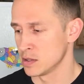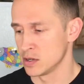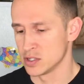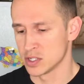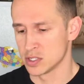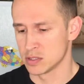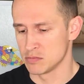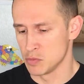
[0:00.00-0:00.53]

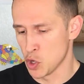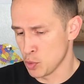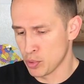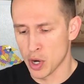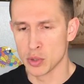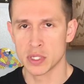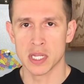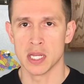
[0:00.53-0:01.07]
There's no
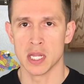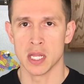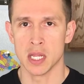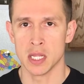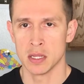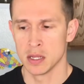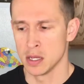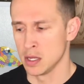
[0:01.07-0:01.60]
protein in
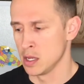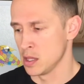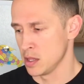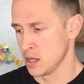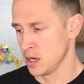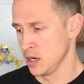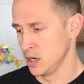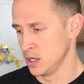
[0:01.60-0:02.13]
it.
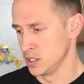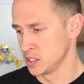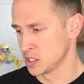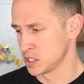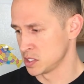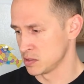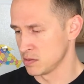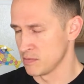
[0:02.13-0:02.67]

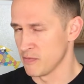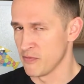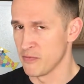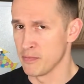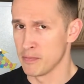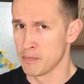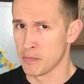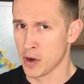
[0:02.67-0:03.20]
There's
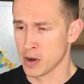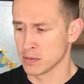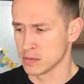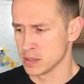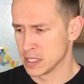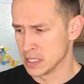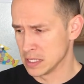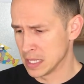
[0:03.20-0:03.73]

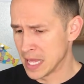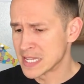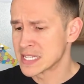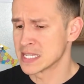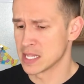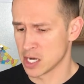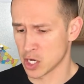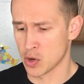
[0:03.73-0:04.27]
probably
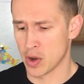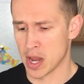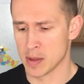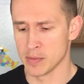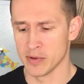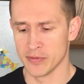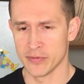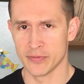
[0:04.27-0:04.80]
less than a
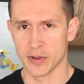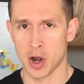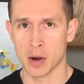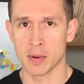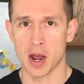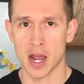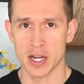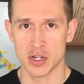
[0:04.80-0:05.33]
gram of
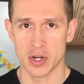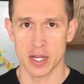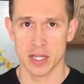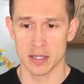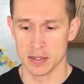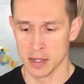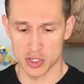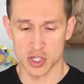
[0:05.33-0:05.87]

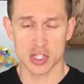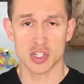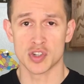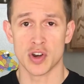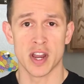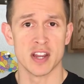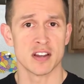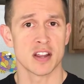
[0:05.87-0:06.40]
carbohydrate. It's just
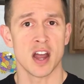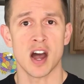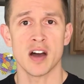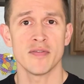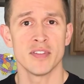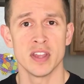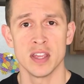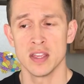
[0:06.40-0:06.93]
straight
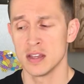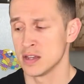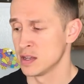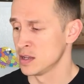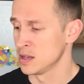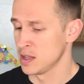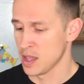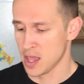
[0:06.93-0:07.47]
coffee
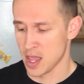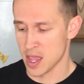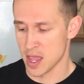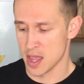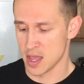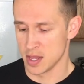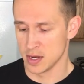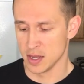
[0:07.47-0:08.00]

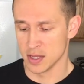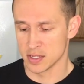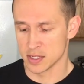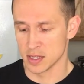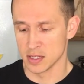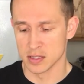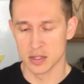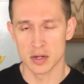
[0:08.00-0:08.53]
and a
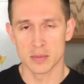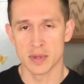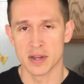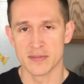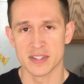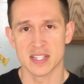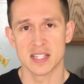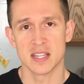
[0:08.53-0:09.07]
little
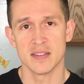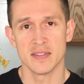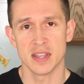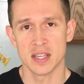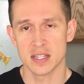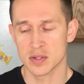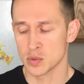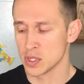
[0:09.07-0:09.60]
bit of
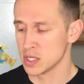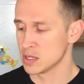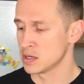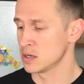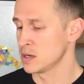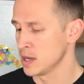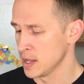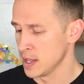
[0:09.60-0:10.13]
stevia
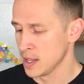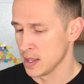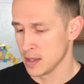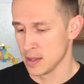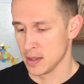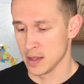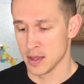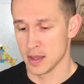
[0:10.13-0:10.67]
sweetener
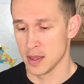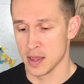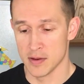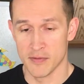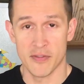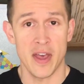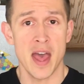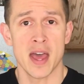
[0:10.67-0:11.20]

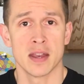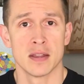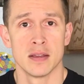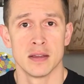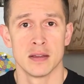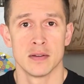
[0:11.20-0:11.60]
and fat.